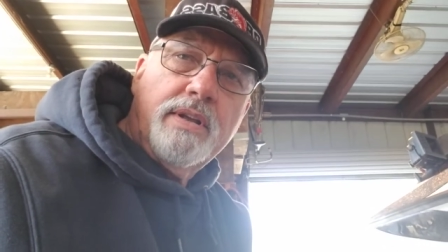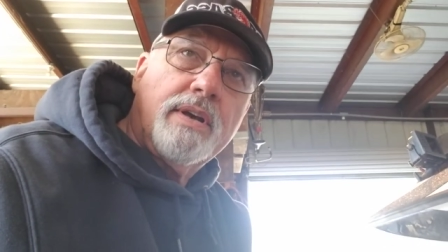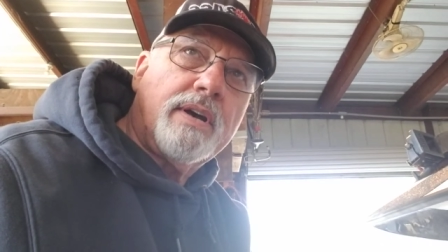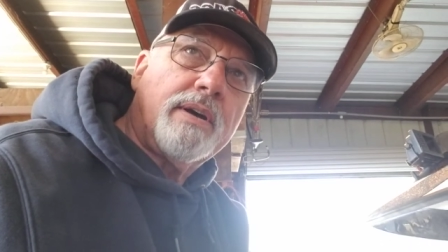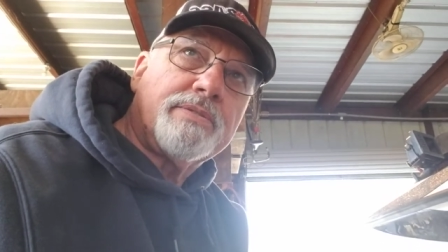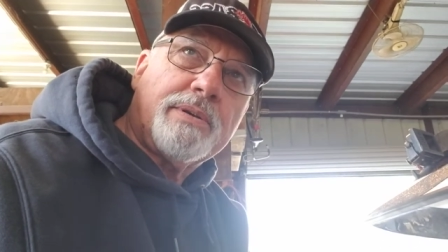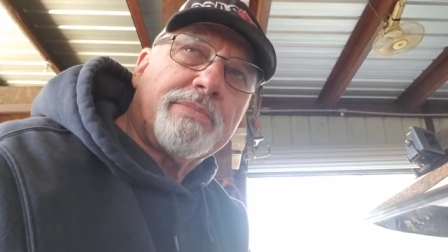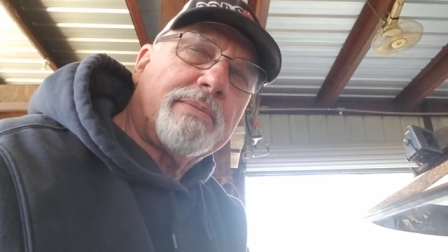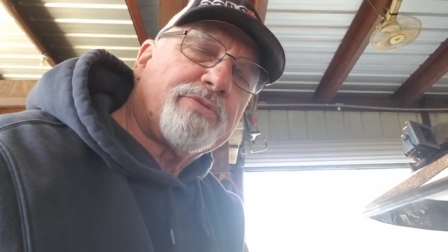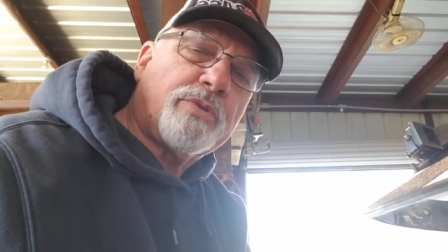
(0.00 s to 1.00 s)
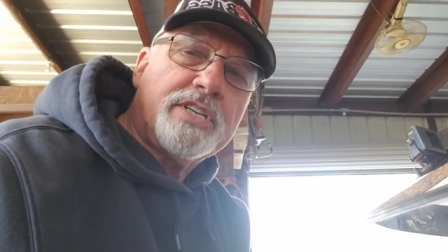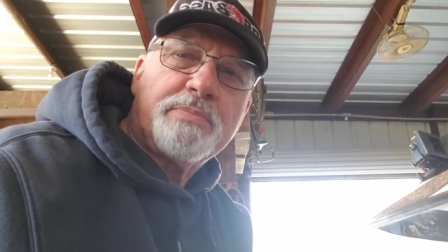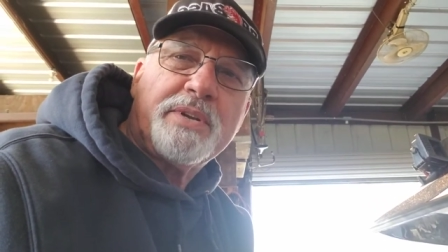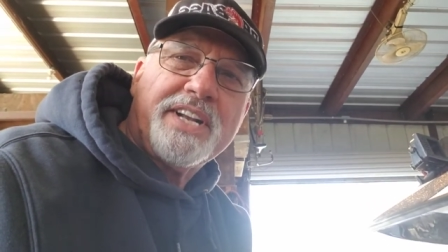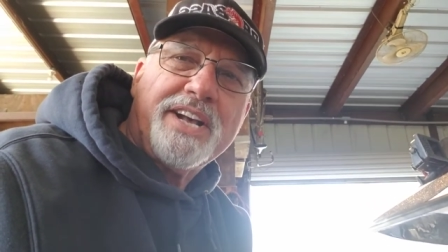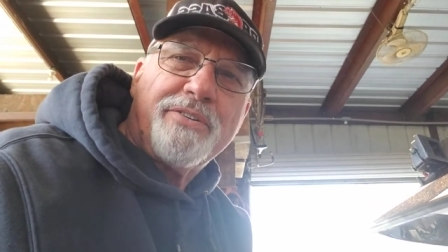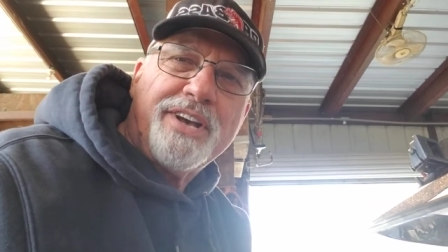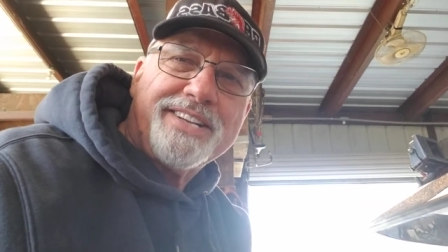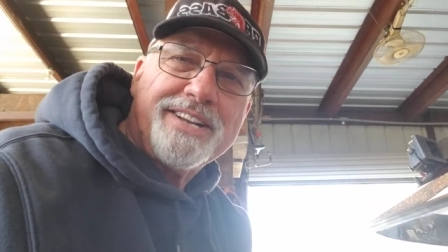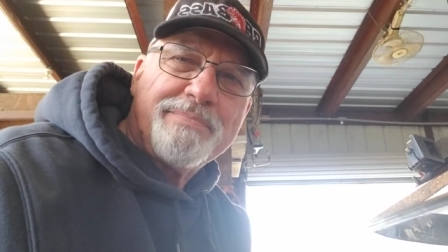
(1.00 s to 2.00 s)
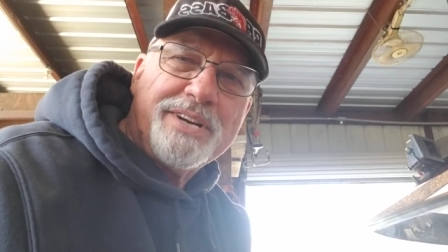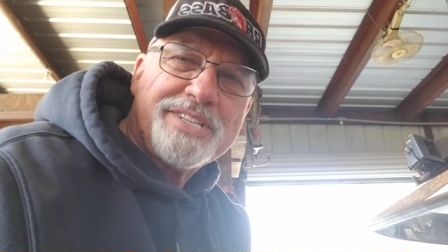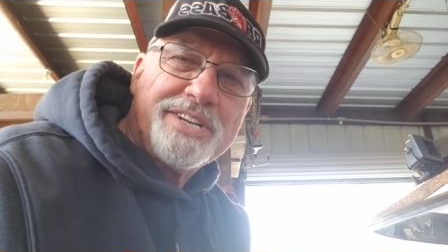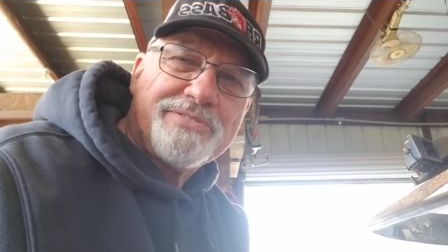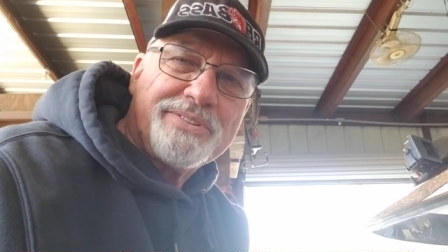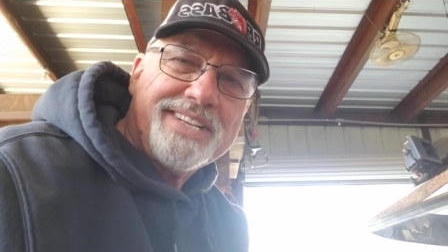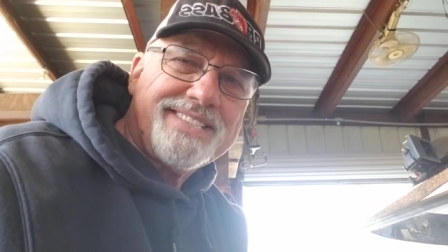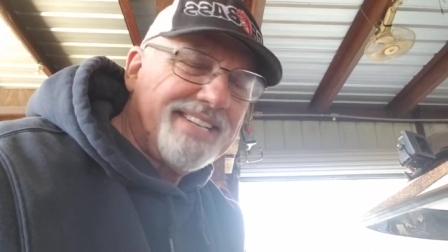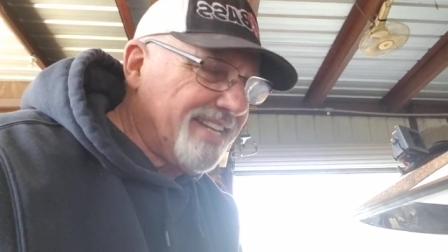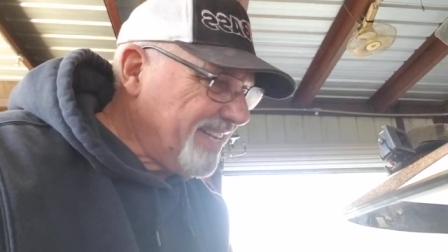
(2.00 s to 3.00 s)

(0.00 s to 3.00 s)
uh, sometimes twice, depending how hectic my schedule gets.